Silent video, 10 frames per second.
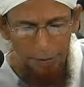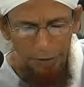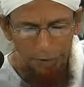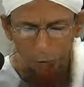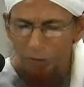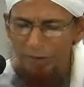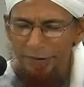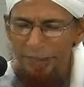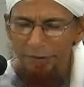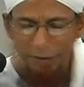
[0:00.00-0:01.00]
If you
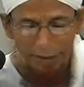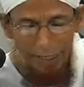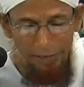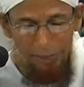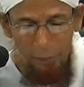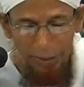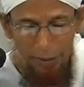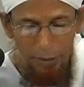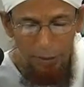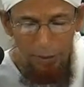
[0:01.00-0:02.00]
receive the guests
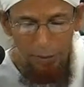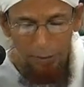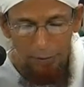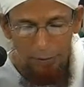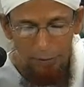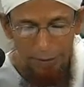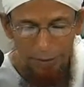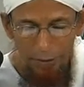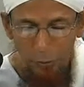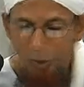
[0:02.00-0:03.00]
well,
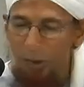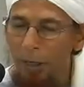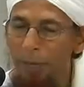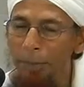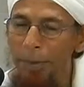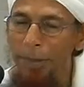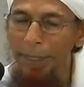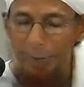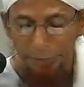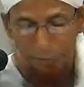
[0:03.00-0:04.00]
then it will come
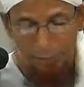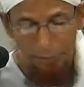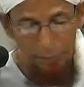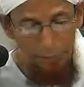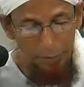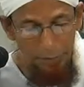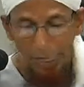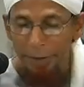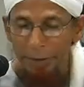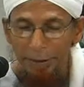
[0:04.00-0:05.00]
again
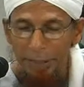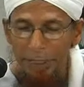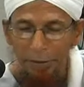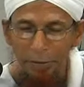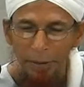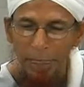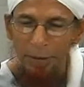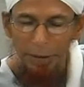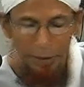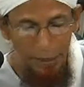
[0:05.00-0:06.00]
and again
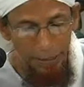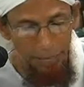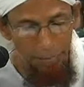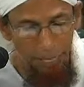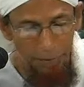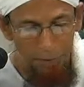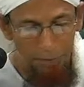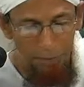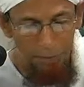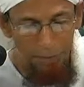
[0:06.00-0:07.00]
and again.
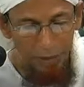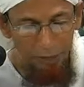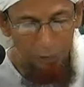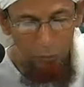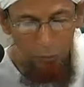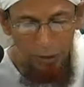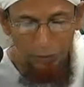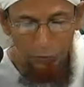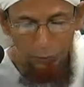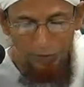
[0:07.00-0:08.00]
But if you do
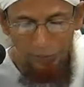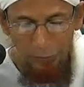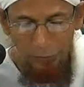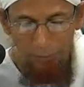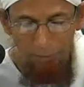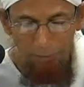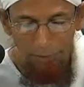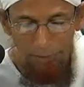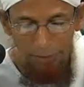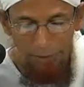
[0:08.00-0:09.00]
not do so,
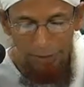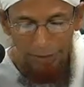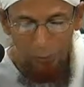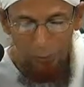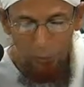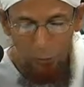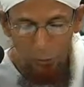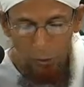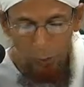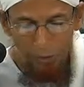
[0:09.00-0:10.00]
then it will
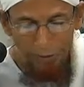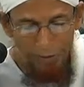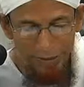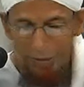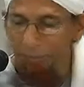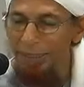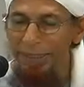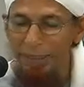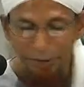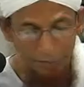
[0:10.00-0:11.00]
go away
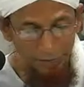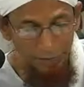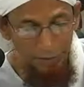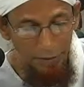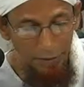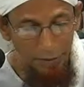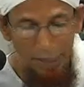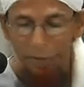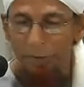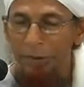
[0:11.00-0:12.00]
displeased
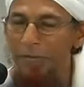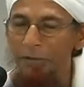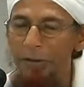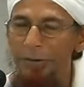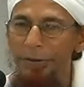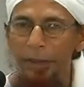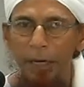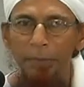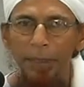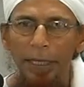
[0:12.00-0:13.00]
and never to
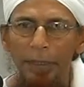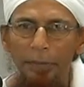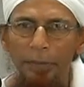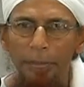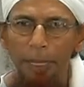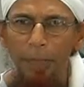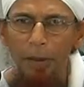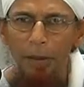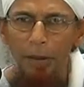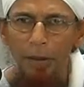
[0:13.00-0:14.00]
come again.
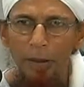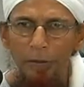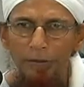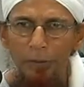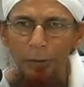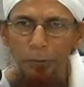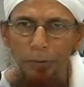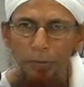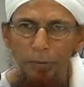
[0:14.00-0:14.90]
So,